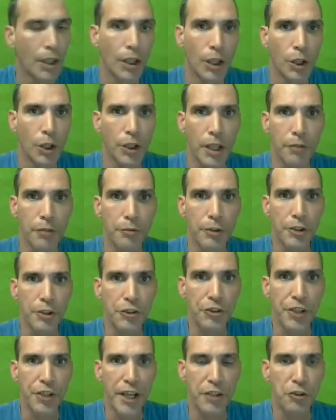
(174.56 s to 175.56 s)
Okay, for
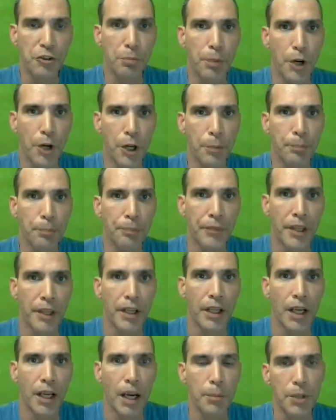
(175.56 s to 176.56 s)
this next part,
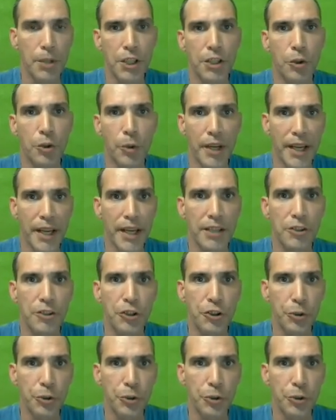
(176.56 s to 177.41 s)
I'm going to go ahead and